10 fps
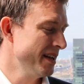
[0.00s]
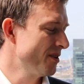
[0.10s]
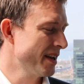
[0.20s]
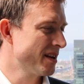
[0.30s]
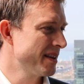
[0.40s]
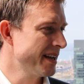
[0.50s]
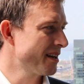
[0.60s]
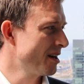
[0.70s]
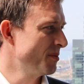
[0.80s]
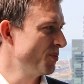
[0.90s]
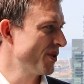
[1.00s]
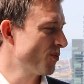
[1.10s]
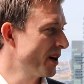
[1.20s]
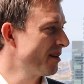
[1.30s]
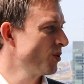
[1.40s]
You know, they could come up
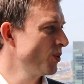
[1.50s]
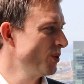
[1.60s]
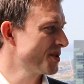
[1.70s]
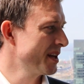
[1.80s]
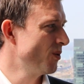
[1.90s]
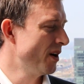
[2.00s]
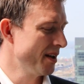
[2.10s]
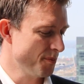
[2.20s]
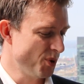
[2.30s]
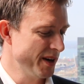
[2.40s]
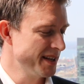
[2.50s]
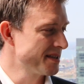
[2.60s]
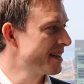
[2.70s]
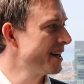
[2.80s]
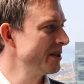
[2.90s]
with whatever rules they want. The point
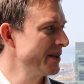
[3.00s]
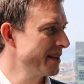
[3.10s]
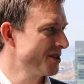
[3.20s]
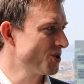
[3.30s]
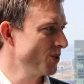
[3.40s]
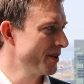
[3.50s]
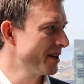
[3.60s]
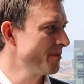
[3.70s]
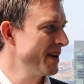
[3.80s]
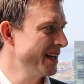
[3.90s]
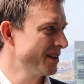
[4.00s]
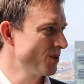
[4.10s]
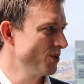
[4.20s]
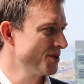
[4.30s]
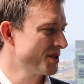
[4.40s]
is they're in control. They're making
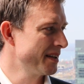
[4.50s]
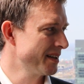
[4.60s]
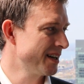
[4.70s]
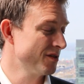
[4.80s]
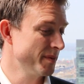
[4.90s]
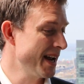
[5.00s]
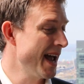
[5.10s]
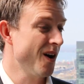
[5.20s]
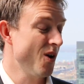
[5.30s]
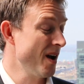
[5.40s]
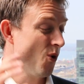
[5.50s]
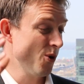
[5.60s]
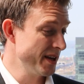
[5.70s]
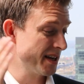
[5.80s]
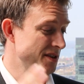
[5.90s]
the rules, not the government.
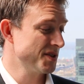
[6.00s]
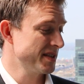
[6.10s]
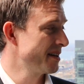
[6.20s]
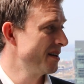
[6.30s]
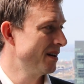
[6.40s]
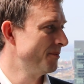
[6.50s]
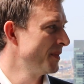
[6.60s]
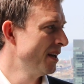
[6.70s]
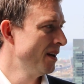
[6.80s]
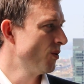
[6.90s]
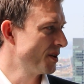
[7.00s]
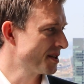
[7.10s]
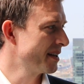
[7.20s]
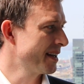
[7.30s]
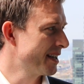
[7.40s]
Or they could just say, no, we're
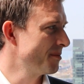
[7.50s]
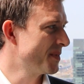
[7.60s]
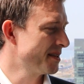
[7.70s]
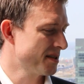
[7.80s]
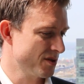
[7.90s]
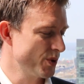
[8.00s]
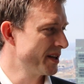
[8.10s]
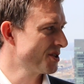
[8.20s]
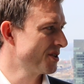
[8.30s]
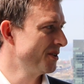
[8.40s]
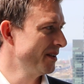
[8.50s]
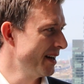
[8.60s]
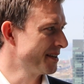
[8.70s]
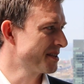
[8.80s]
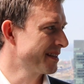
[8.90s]
just going to keep this traditional
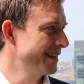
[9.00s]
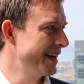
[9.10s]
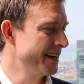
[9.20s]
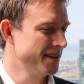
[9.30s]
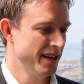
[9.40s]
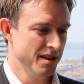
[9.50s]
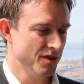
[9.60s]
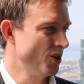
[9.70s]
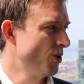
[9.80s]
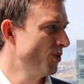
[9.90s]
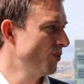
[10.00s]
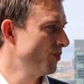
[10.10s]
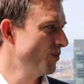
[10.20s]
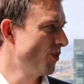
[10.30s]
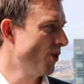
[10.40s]
hunting land, no
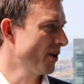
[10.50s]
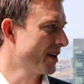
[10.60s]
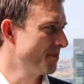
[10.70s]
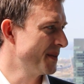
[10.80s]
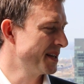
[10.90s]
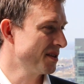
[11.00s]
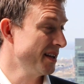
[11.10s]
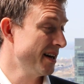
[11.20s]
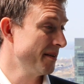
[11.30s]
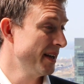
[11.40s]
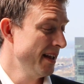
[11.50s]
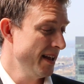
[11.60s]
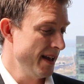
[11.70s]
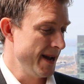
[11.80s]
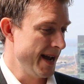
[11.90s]
oil companies allowed.
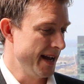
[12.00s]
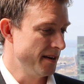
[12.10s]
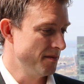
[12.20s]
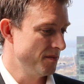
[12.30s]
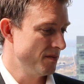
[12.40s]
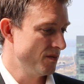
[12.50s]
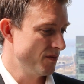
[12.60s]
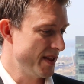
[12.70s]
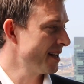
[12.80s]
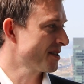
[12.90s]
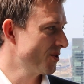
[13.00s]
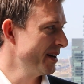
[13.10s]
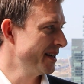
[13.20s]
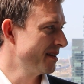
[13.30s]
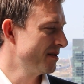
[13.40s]
And that's
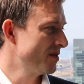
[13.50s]
great.